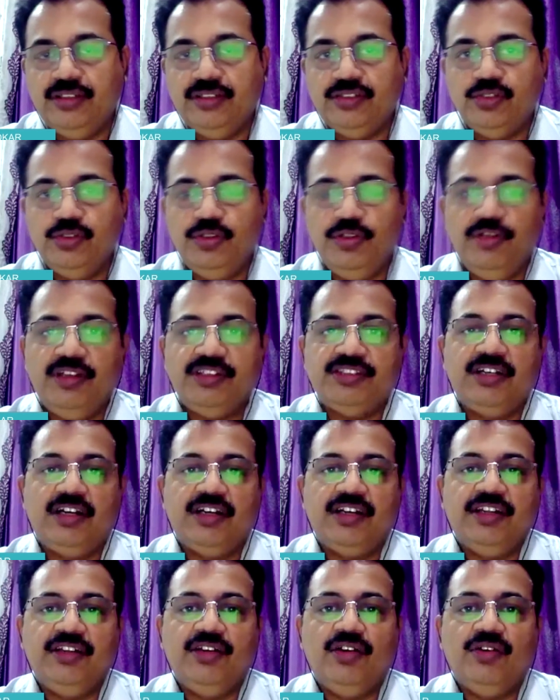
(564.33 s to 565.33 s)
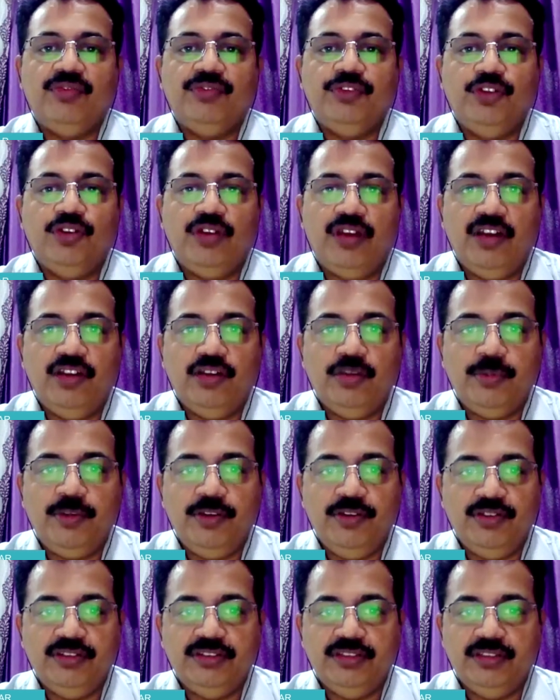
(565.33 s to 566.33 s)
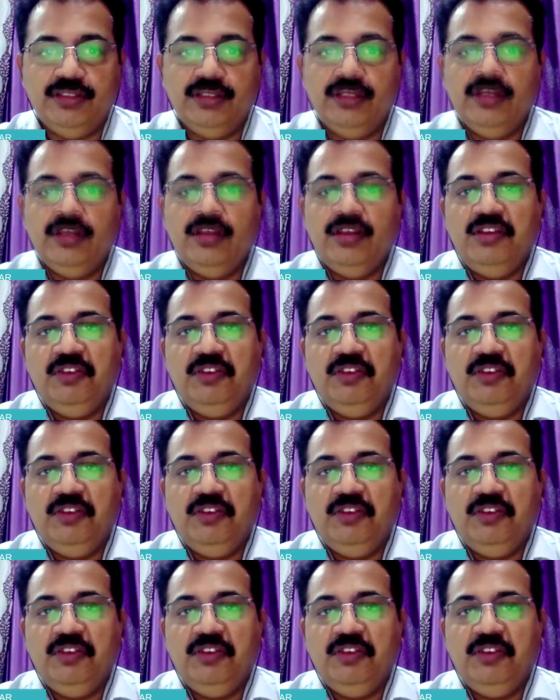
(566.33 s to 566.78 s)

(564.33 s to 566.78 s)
So during starting of your entrepreneur journey,